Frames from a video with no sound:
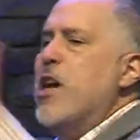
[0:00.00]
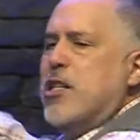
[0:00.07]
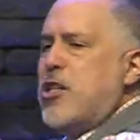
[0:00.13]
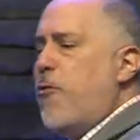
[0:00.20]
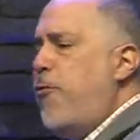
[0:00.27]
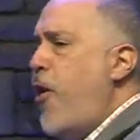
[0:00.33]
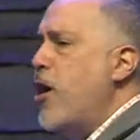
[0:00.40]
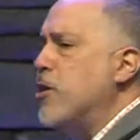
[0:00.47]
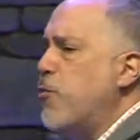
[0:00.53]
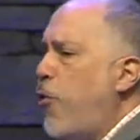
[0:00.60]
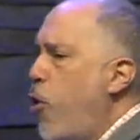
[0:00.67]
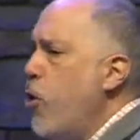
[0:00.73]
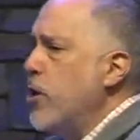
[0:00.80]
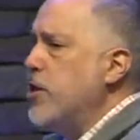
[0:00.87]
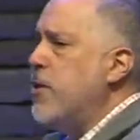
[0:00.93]
It's a false
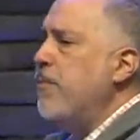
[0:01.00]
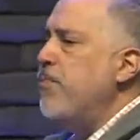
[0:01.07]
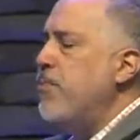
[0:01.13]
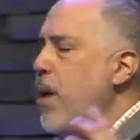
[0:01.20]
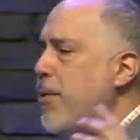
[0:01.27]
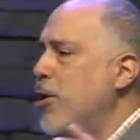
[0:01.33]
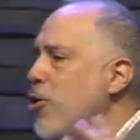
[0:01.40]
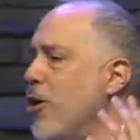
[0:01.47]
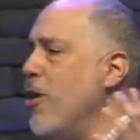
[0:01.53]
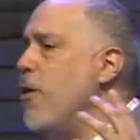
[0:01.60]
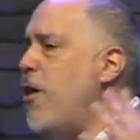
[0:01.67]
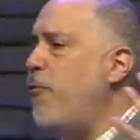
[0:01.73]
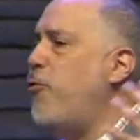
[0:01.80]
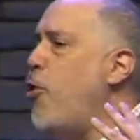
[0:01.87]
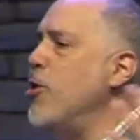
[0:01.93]
voice. Maybe you're hearing
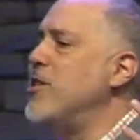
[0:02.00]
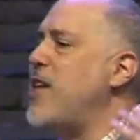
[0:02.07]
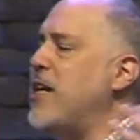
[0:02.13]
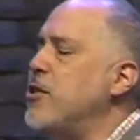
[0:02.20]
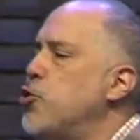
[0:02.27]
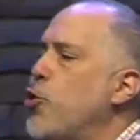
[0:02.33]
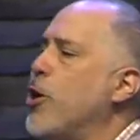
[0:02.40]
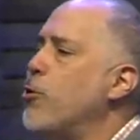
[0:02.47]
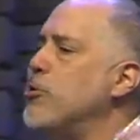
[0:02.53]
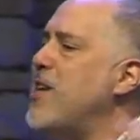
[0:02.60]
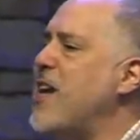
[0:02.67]
a voice that triggers